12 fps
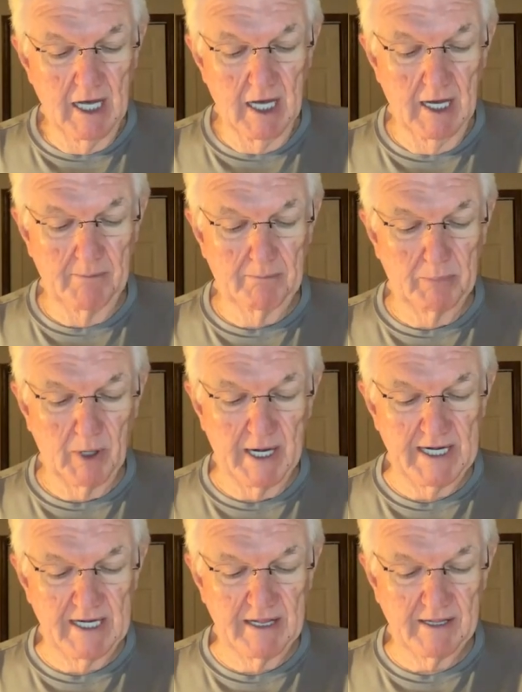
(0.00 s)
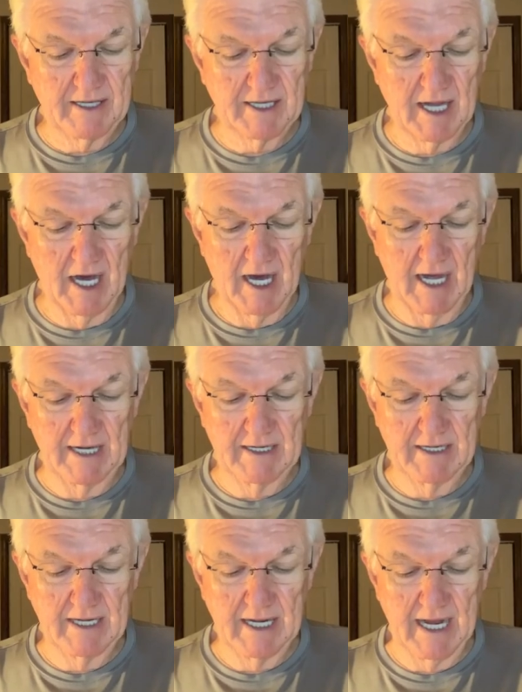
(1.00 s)
upbraideth not,
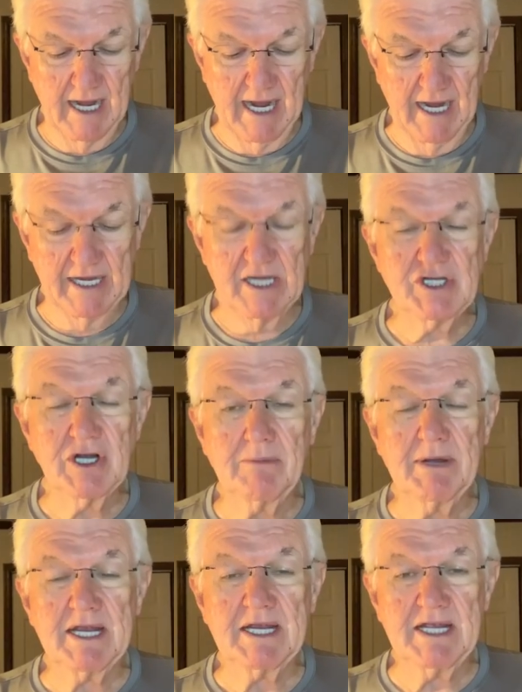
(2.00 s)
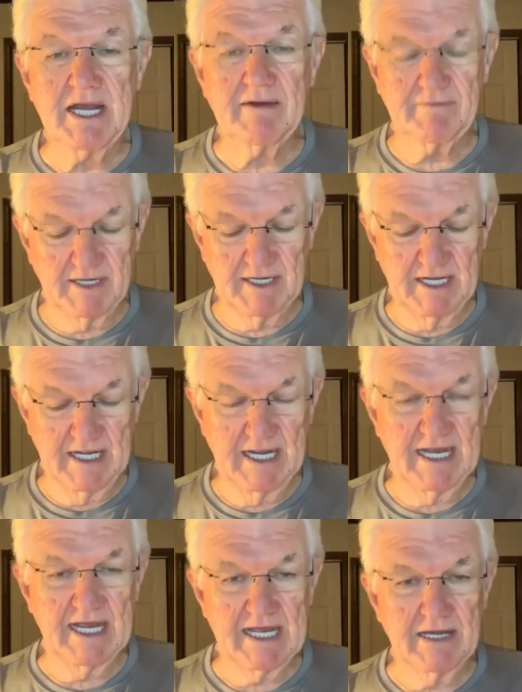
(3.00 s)
and it shall be given
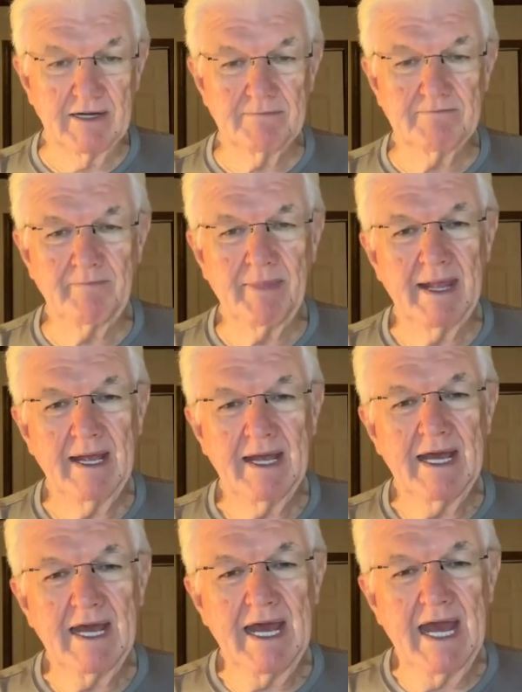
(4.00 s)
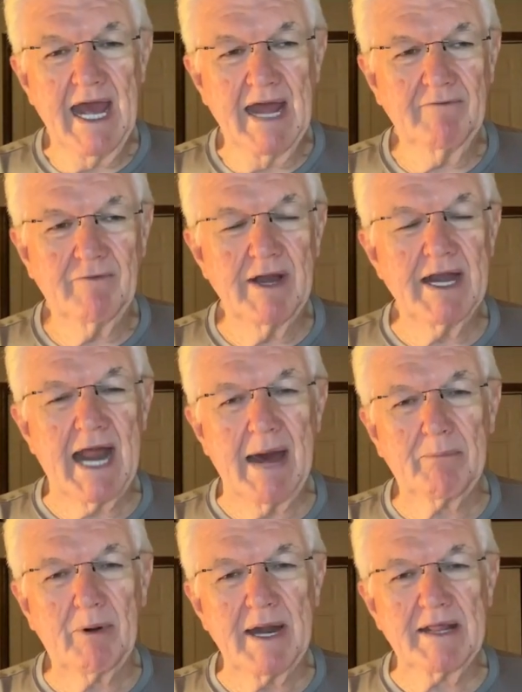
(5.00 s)
him. And friend, I
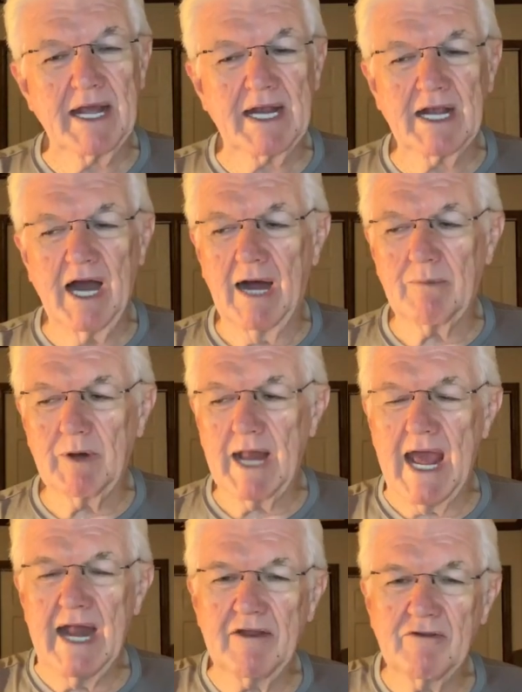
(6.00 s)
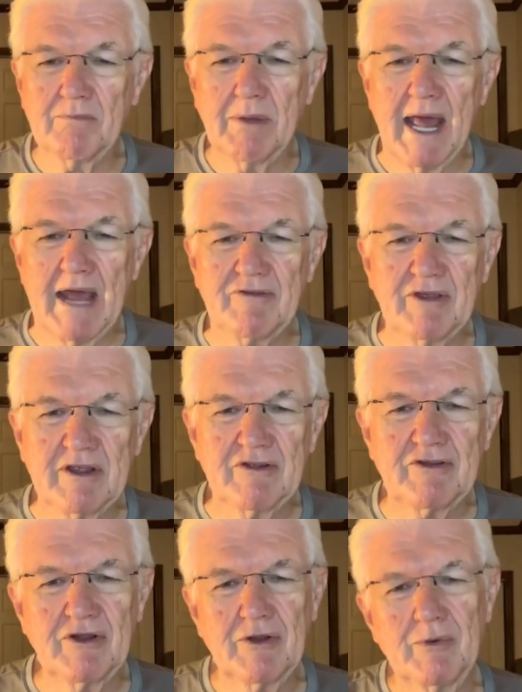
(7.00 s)
pray that God would add his blessings
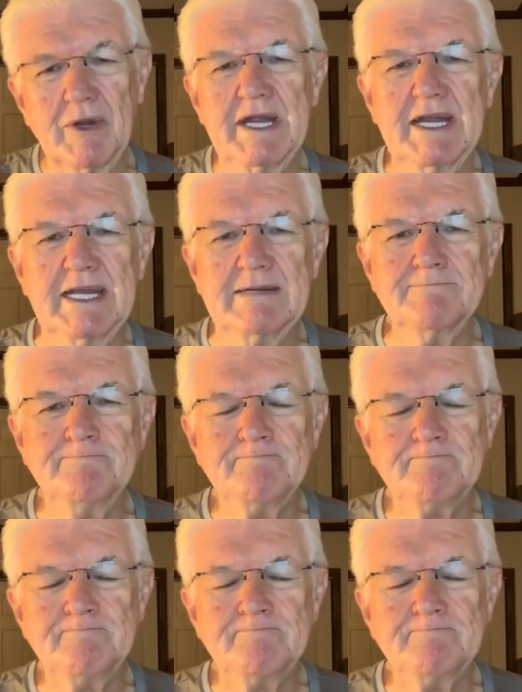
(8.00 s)
to the reading